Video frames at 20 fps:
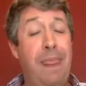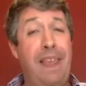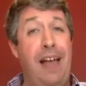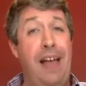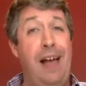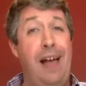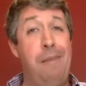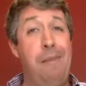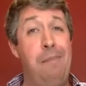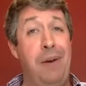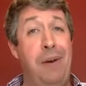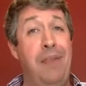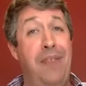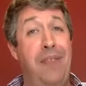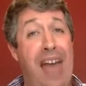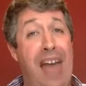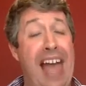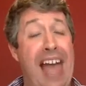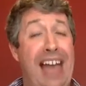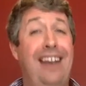but
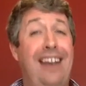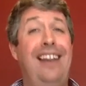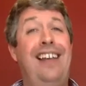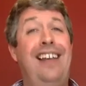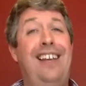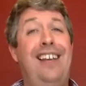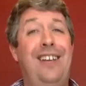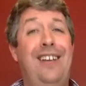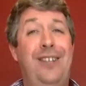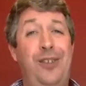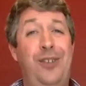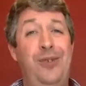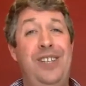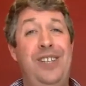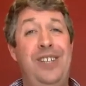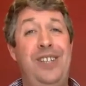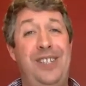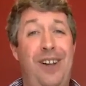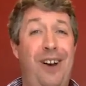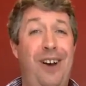then you
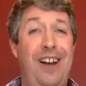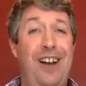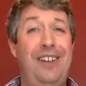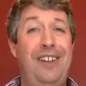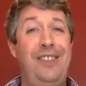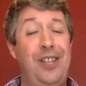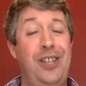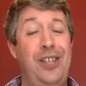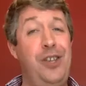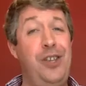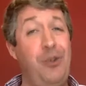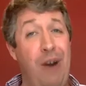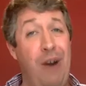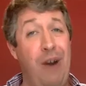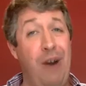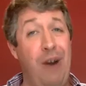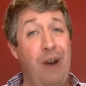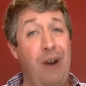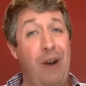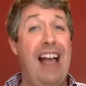decide that you're
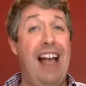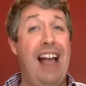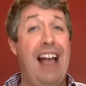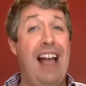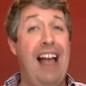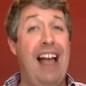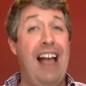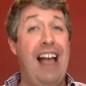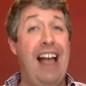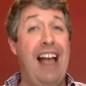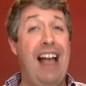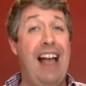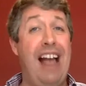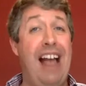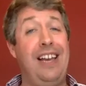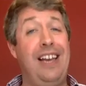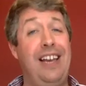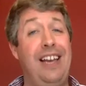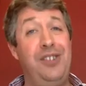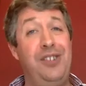actually going to
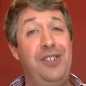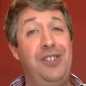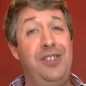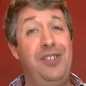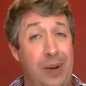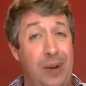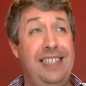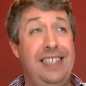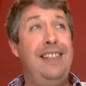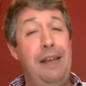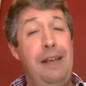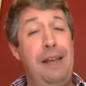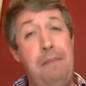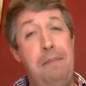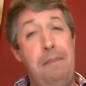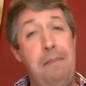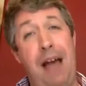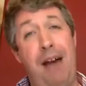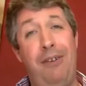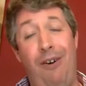do it, the
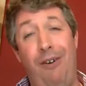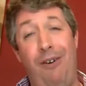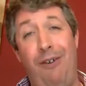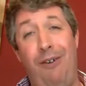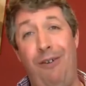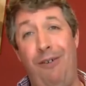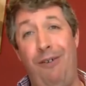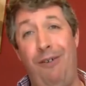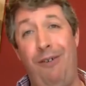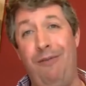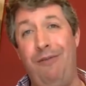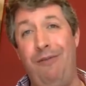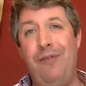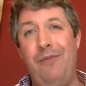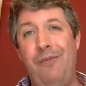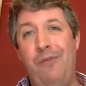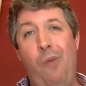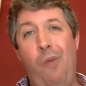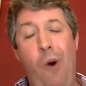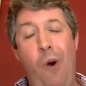amount of
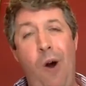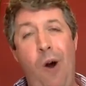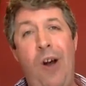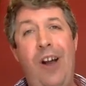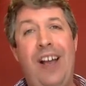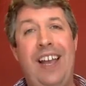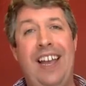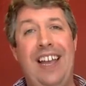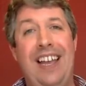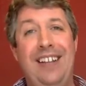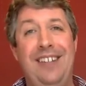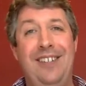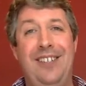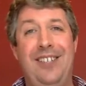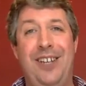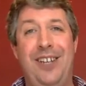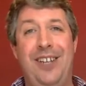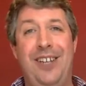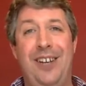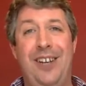work in
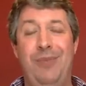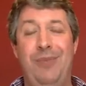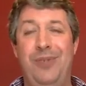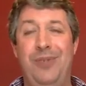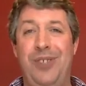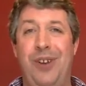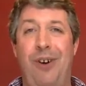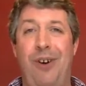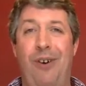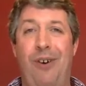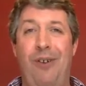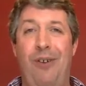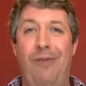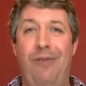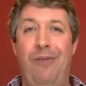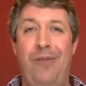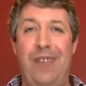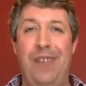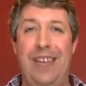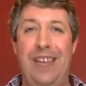terms of
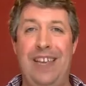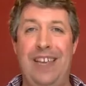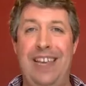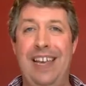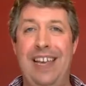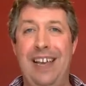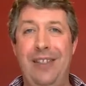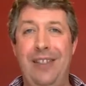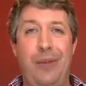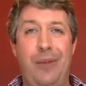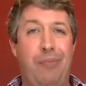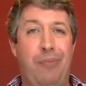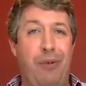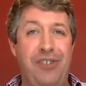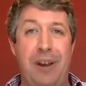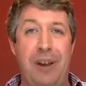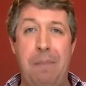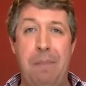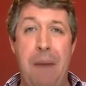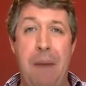the
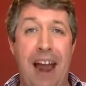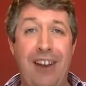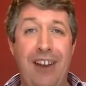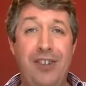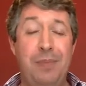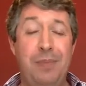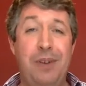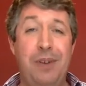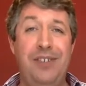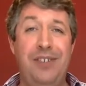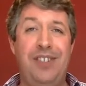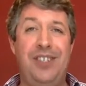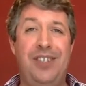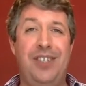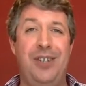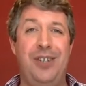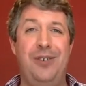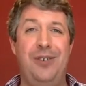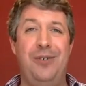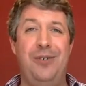project management
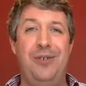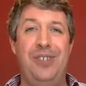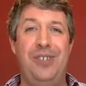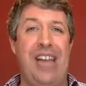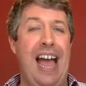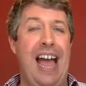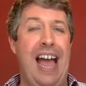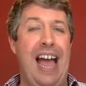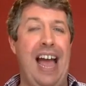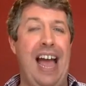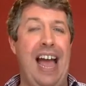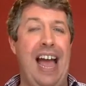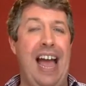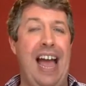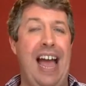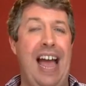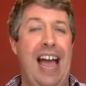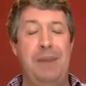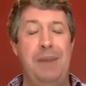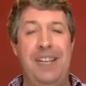to have all of
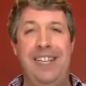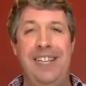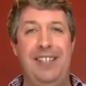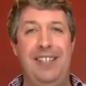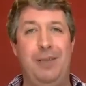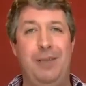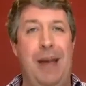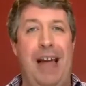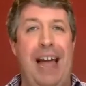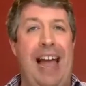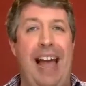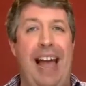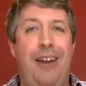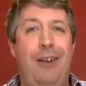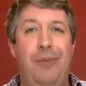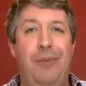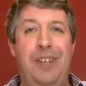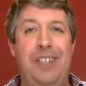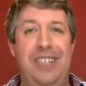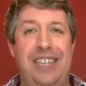these meetings about how do
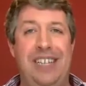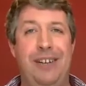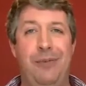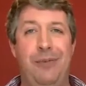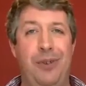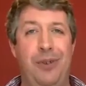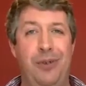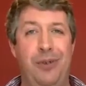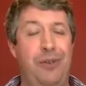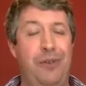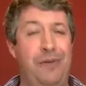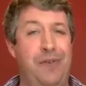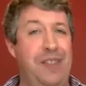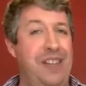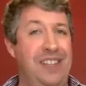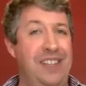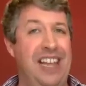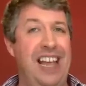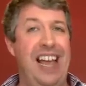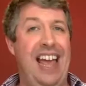we deal with all of
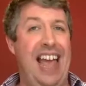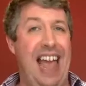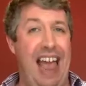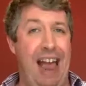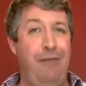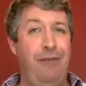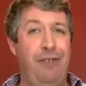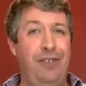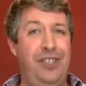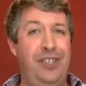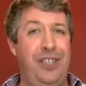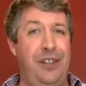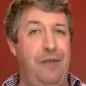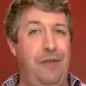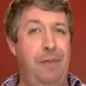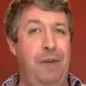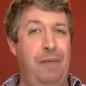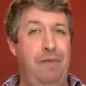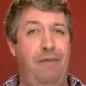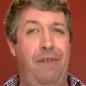these errors that have
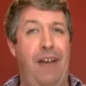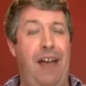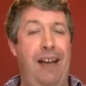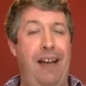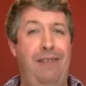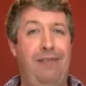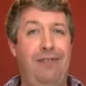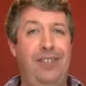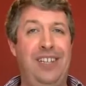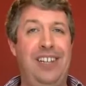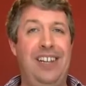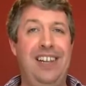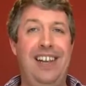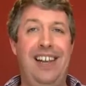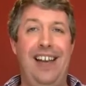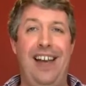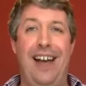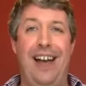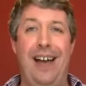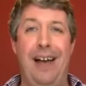been found,
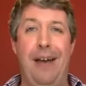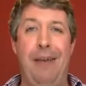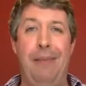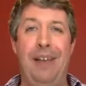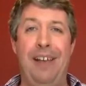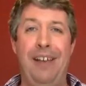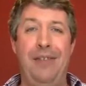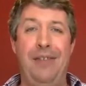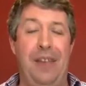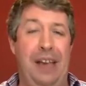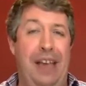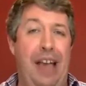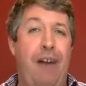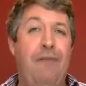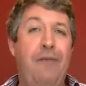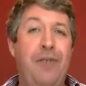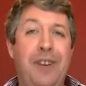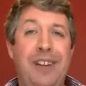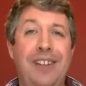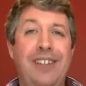the
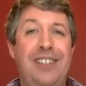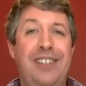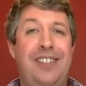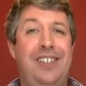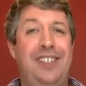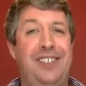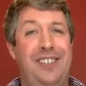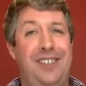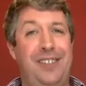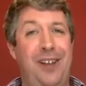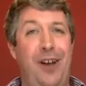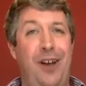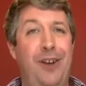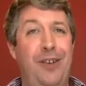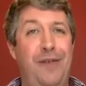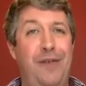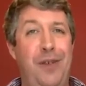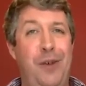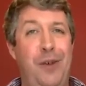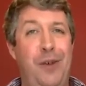governance side of
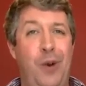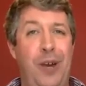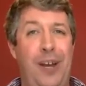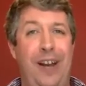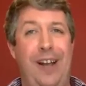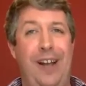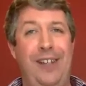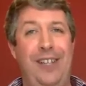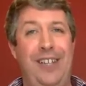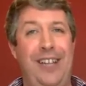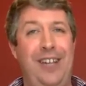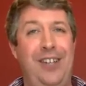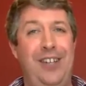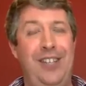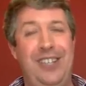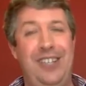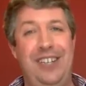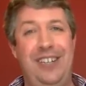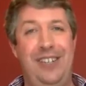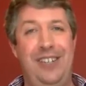the organization
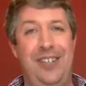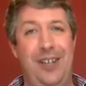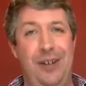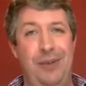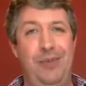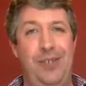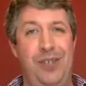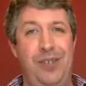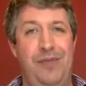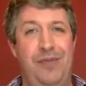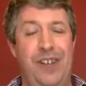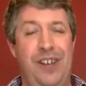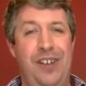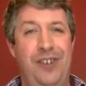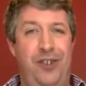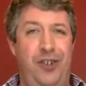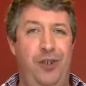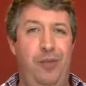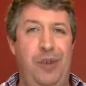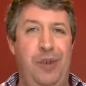in terms of
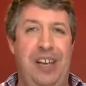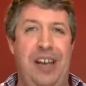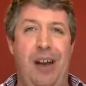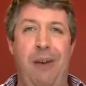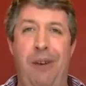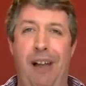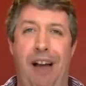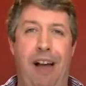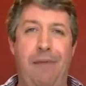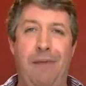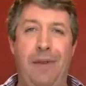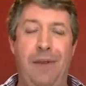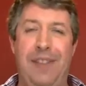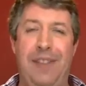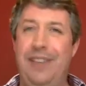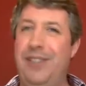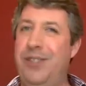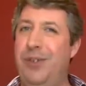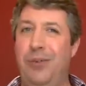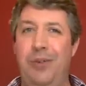should we go live with
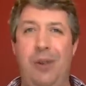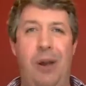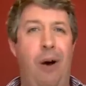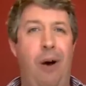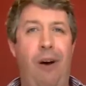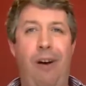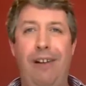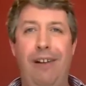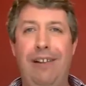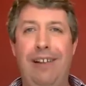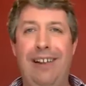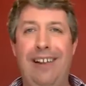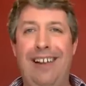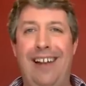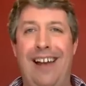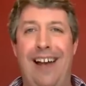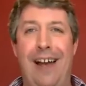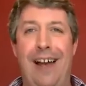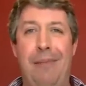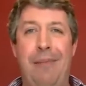this or not,
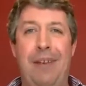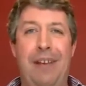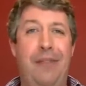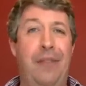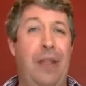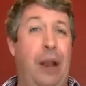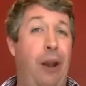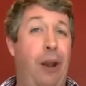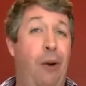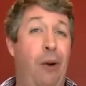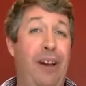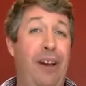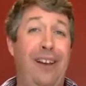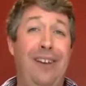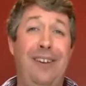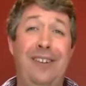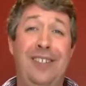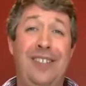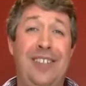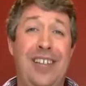the
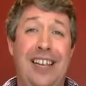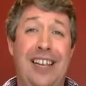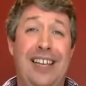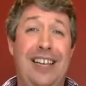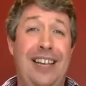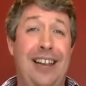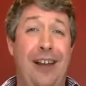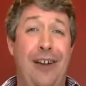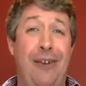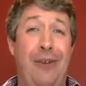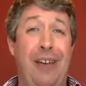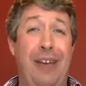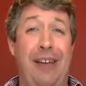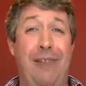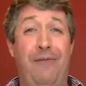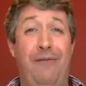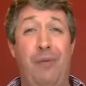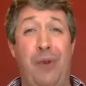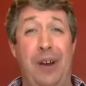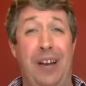lawyers,
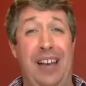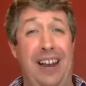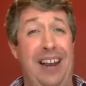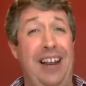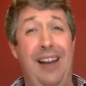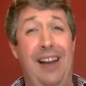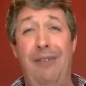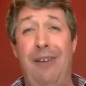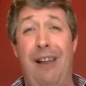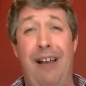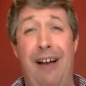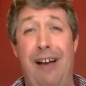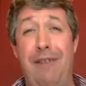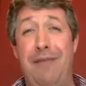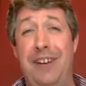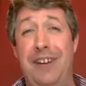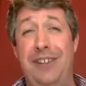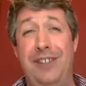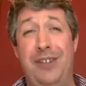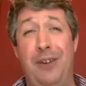if we're going to go live and
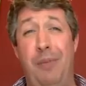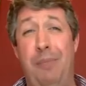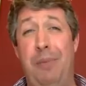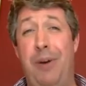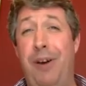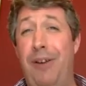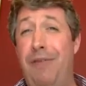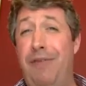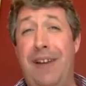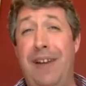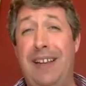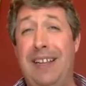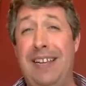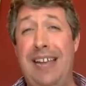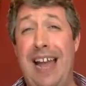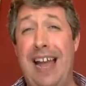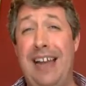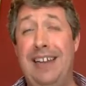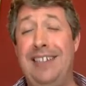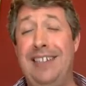it's not perfect
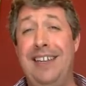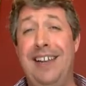yet,